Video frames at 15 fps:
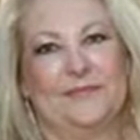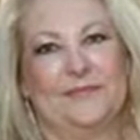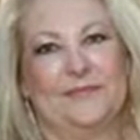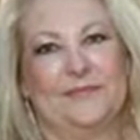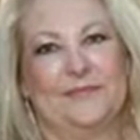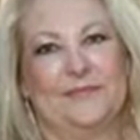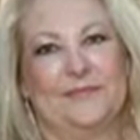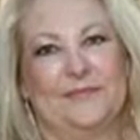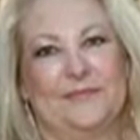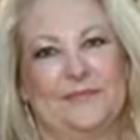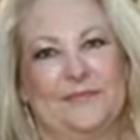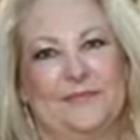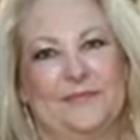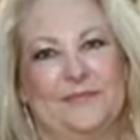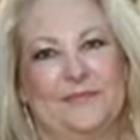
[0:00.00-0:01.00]

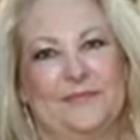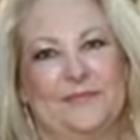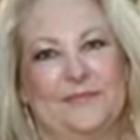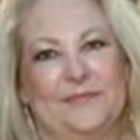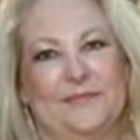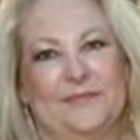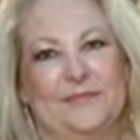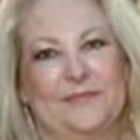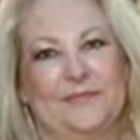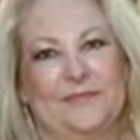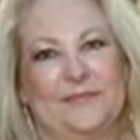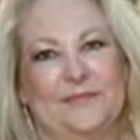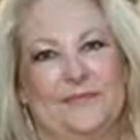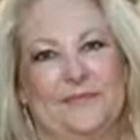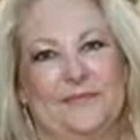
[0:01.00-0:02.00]

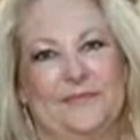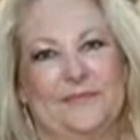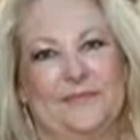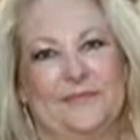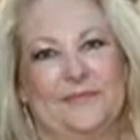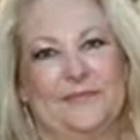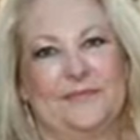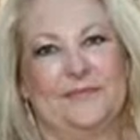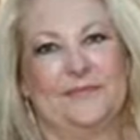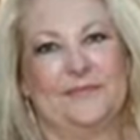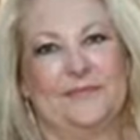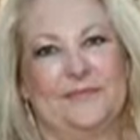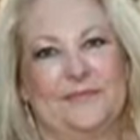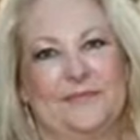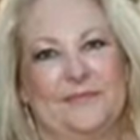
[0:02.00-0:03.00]

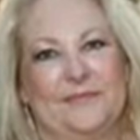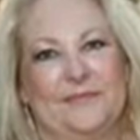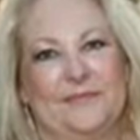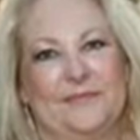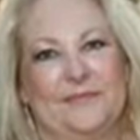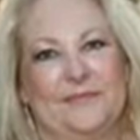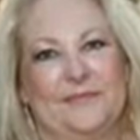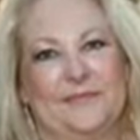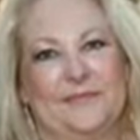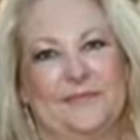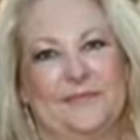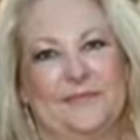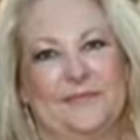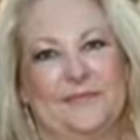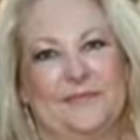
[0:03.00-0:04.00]

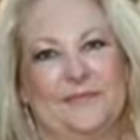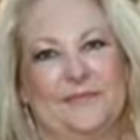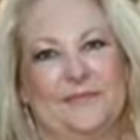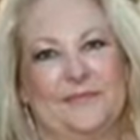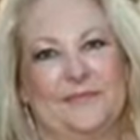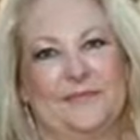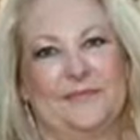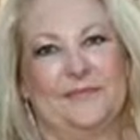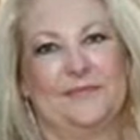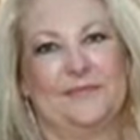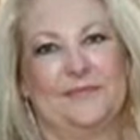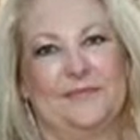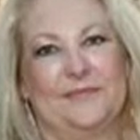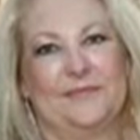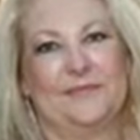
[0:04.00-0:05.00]

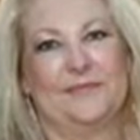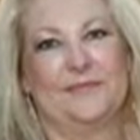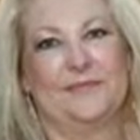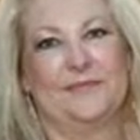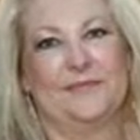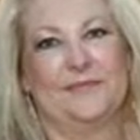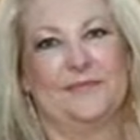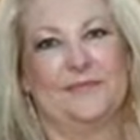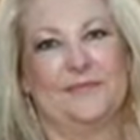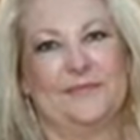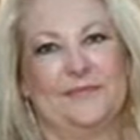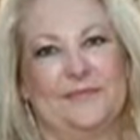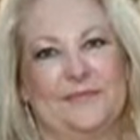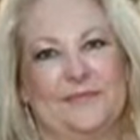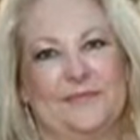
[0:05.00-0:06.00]

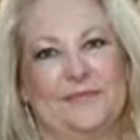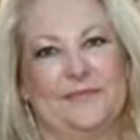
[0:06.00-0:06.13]
(silent)